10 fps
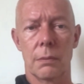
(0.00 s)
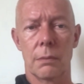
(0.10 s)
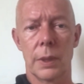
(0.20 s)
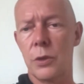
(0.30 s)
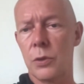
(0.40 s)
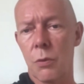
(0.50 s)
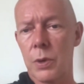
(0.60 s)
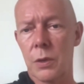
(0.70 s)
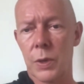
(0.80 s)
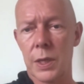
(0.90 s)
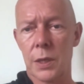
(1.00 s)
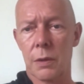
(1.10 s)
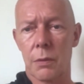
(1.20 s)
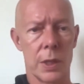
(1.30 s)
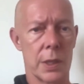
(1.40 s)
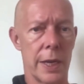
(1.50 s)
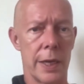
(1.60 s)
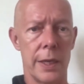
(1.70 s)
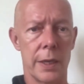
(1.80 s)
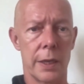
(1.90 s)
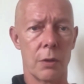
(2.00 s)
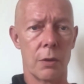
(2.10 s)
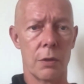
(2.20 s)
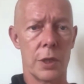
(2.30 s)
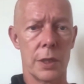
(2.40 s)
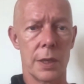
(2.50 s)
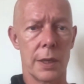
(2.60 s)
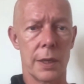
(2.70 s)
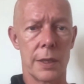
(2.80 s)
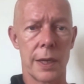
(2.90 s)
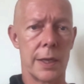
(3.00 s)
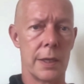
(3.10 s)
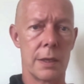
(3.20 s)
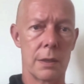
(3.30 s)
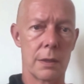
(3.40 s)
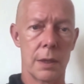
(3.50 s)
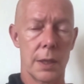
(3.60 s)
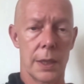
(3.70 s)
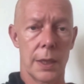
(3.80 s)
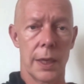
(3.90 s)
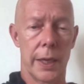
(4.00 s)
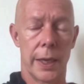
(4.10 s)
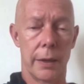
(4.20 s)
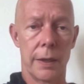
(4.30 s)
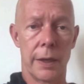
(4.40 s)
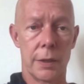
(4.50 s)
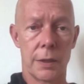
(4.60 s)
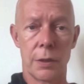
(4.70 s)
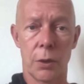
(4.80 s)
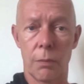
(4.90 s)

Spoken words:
But there's always a risk with any technologies that it stays, and it's